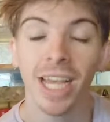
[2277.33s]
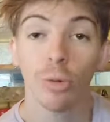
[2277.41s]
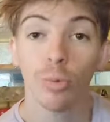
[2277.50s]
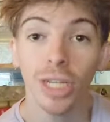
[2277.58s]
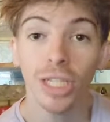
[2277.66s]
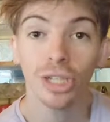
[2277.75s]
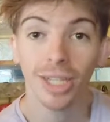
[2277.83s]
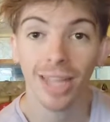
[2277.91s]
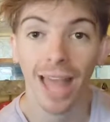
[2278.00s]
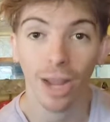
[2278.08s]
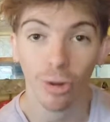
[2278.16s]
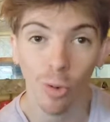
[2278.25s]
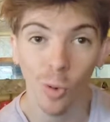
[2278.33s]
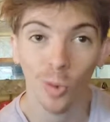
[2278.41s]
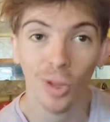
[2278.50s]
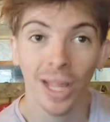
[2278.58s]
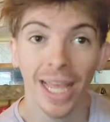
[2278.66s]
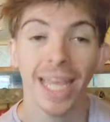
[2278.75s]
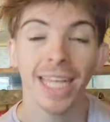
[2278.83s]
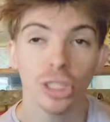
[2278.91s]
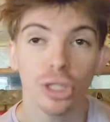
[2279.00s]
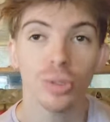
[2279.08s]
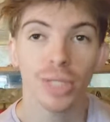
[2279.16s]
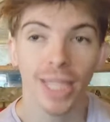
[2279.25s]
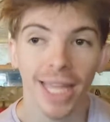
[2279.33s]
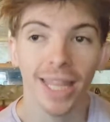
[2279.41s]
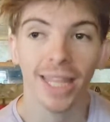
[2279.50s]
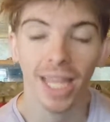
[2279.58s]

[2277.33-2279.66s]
reaching that goal is to take the